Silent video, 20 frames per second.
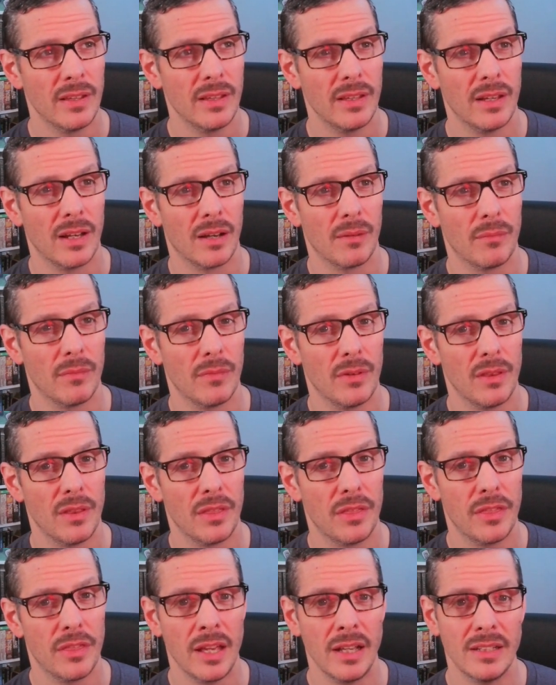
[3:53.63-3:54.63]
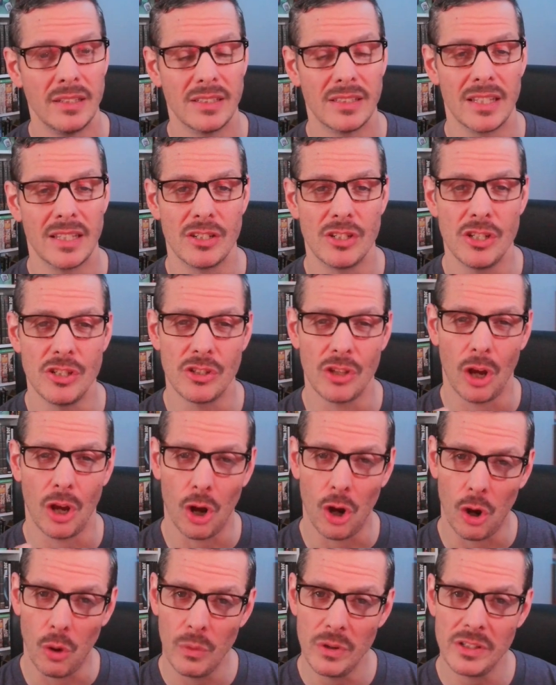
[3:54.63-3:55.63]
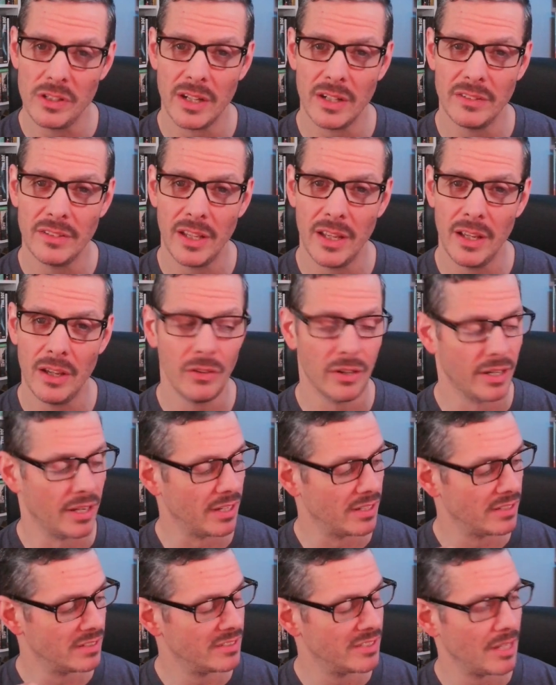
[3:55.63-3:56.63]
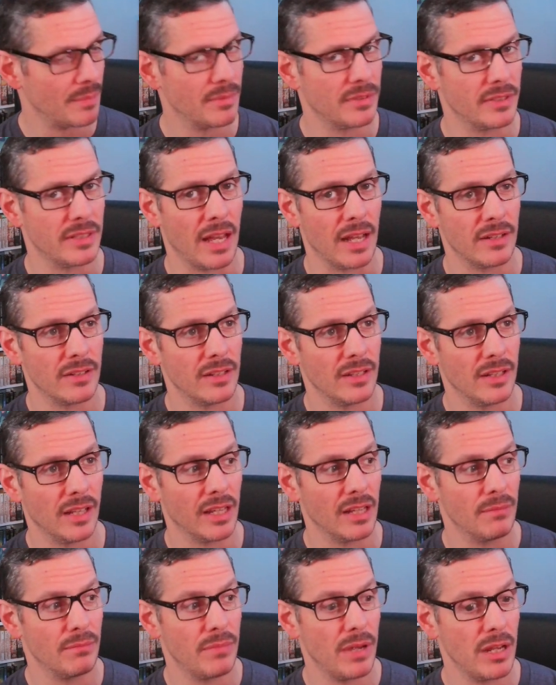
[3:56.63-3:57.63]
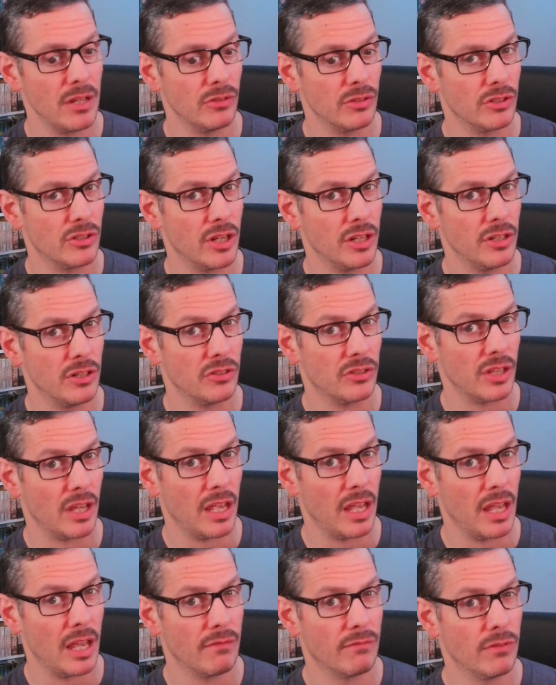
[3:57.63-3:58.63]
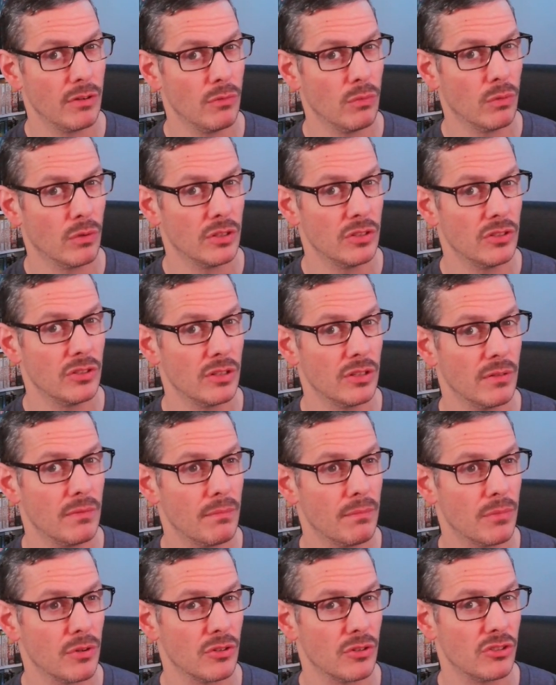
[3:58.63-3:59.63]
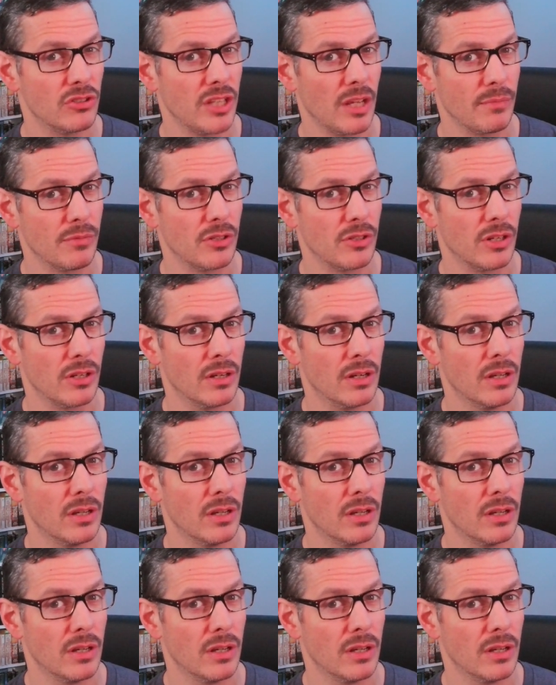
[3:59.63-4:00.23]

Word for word: um, thinks that she's always had a tail and accepts that. Like it basically changes everyone's perception.